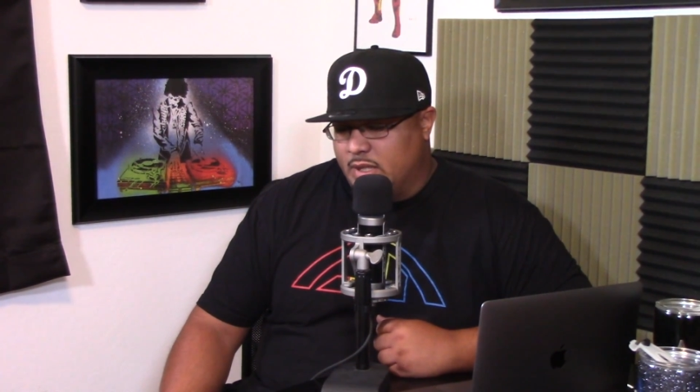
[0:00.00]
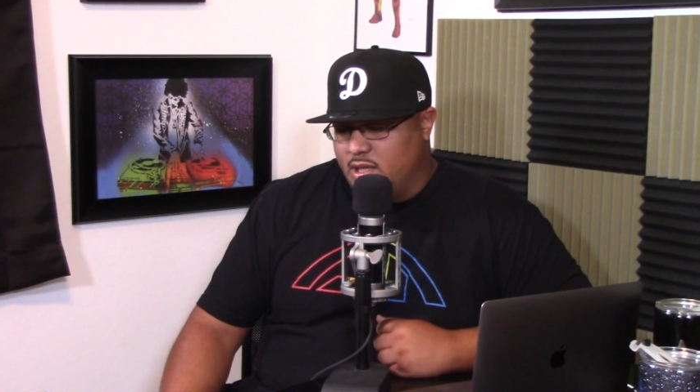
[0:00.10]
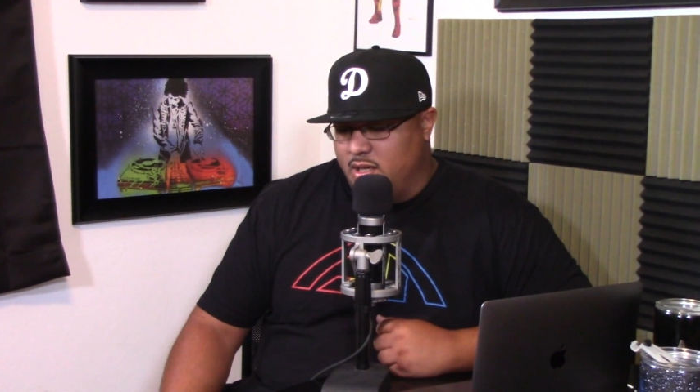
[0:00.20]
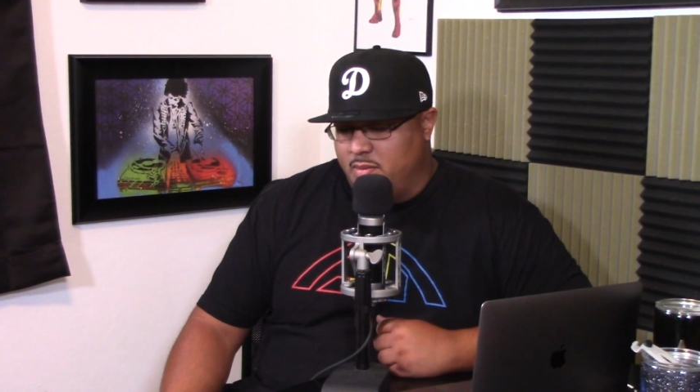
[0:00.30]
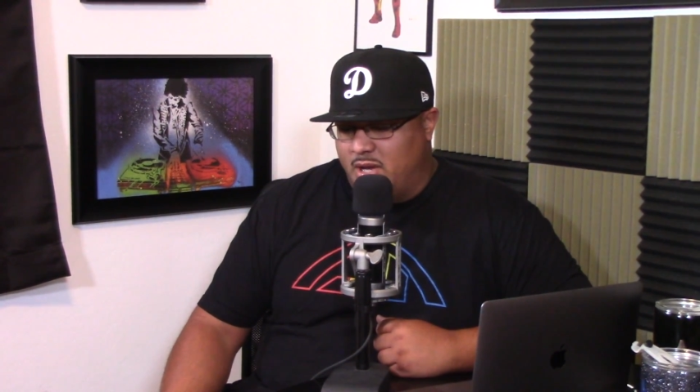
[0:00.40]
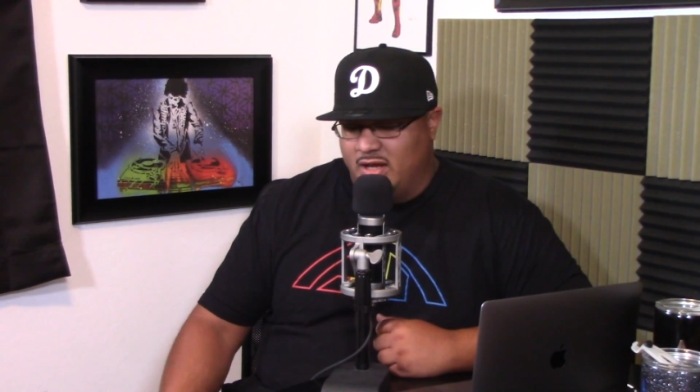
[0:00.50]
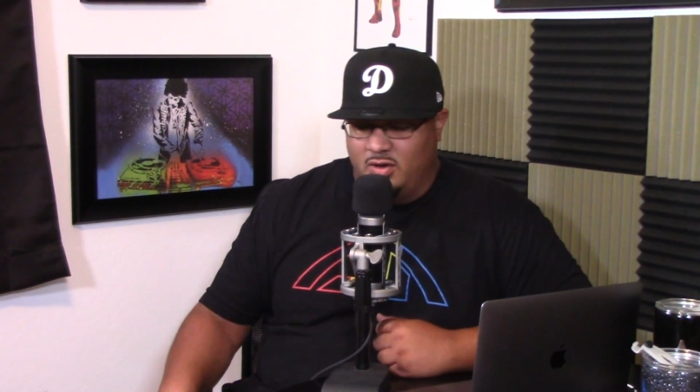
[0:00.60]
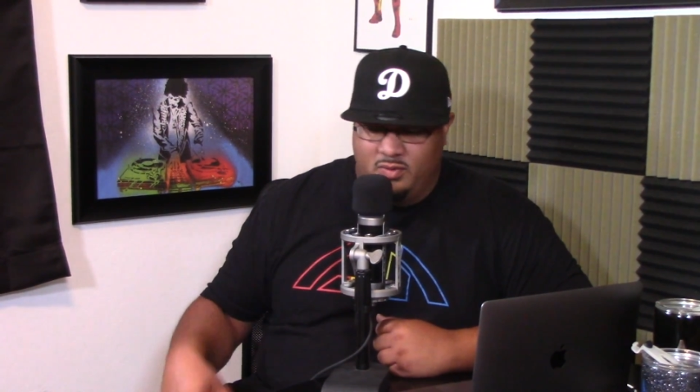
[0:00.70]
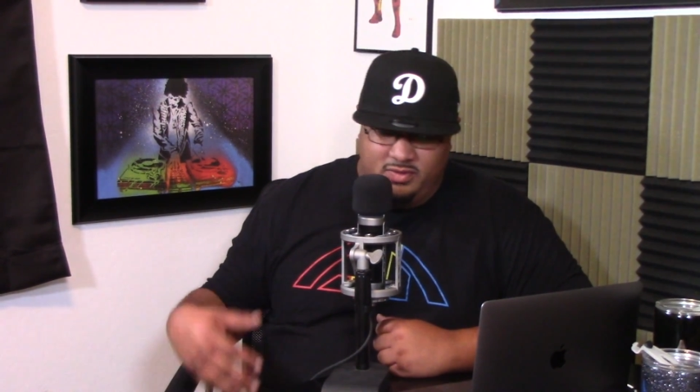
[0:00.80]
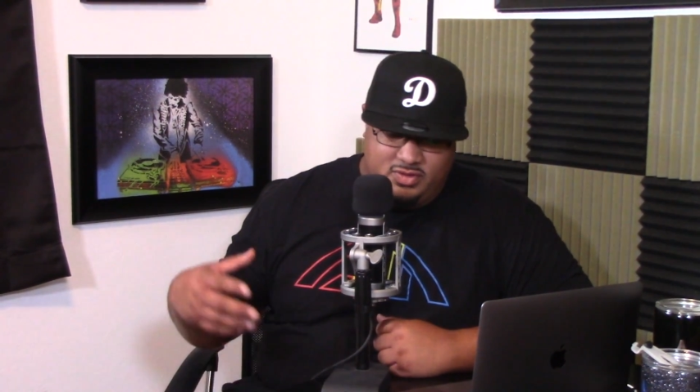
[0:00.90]
I know
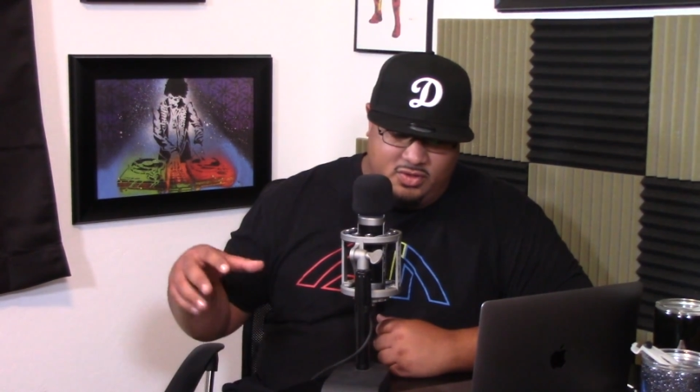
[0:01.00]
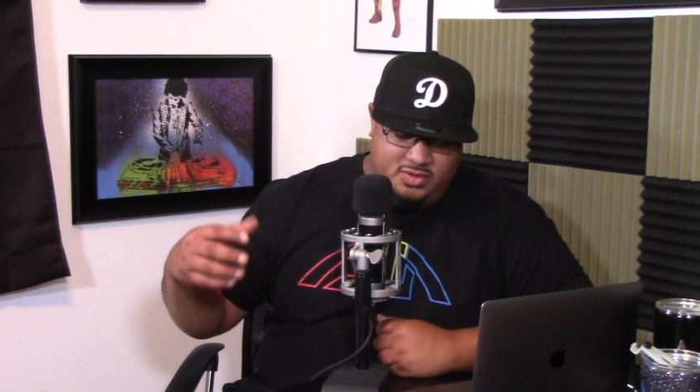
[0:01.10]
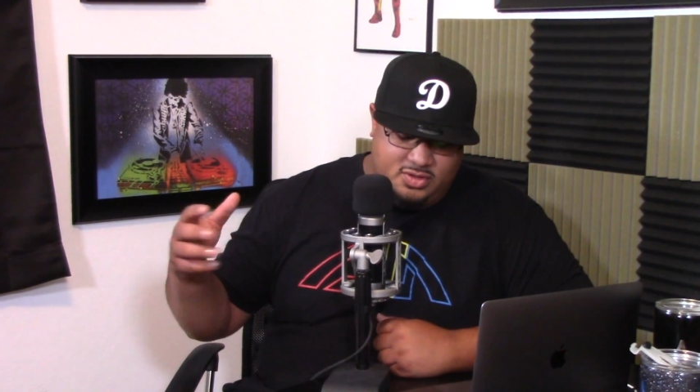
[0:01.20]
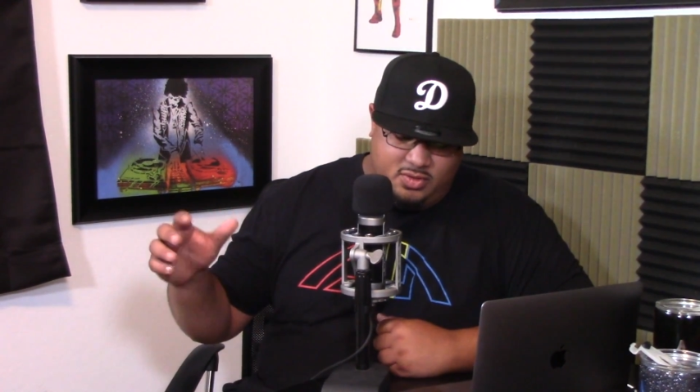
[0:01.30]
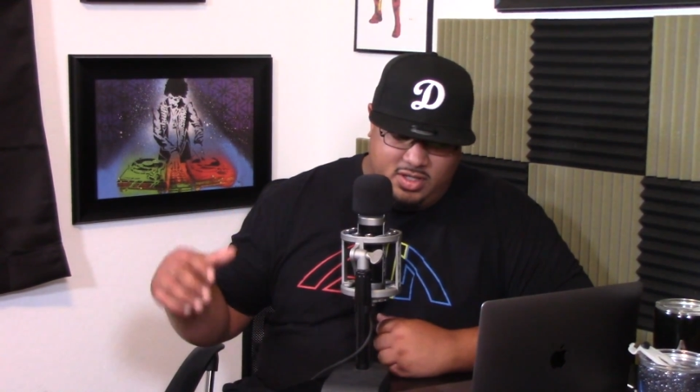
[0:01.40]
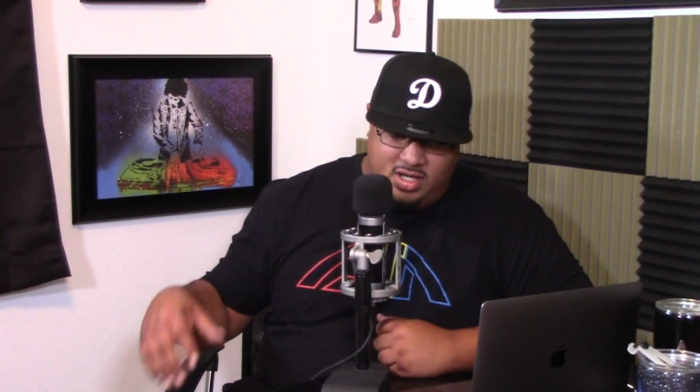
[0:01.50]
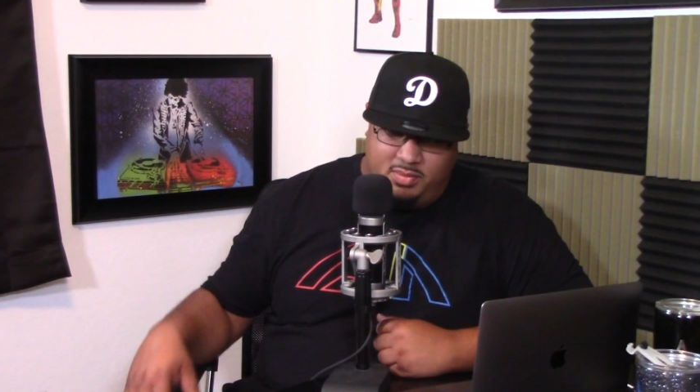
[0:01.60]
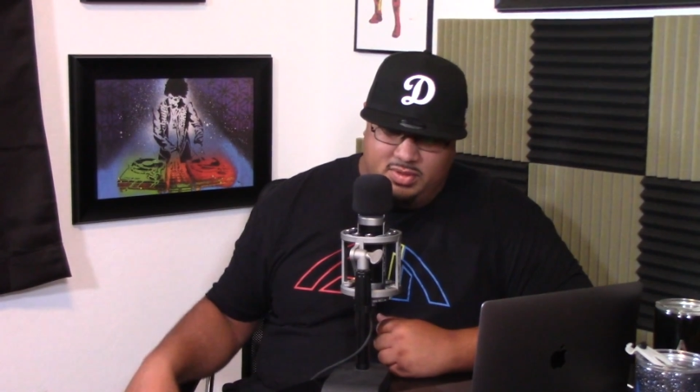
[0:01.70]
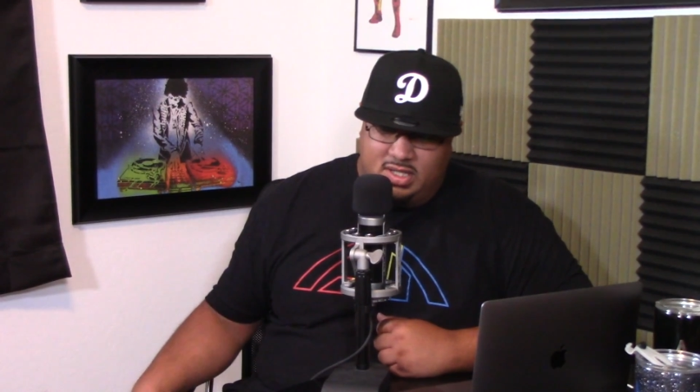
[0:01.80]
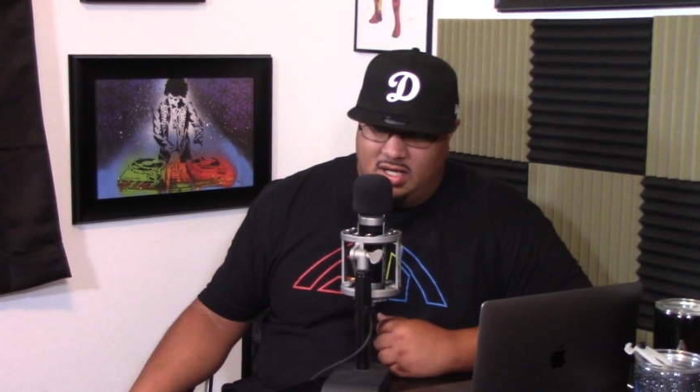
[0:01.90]
we've told the story a
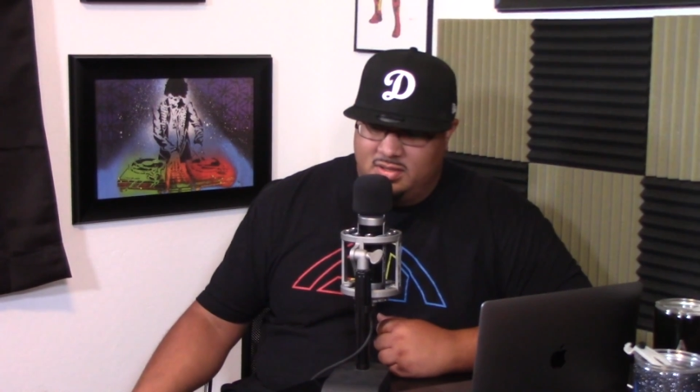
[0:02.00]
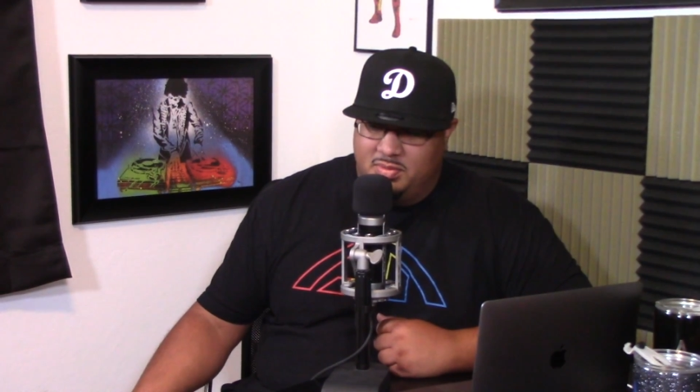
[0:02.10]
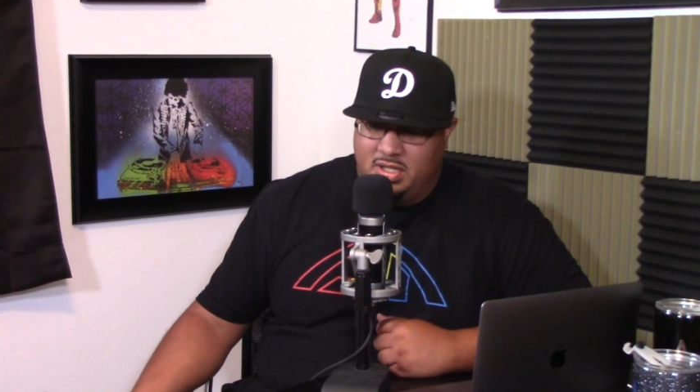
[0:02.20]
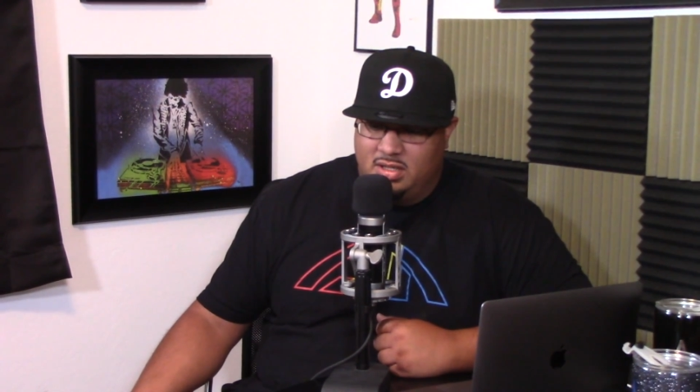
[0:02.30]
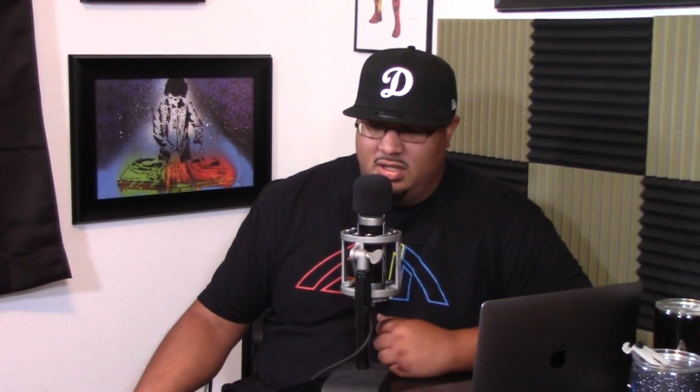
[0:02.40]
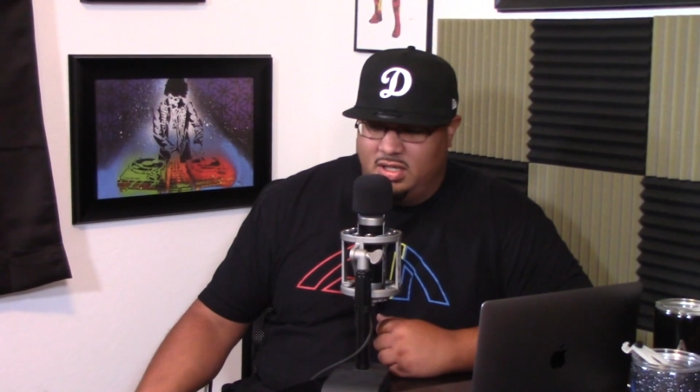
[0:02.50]
couple times, but,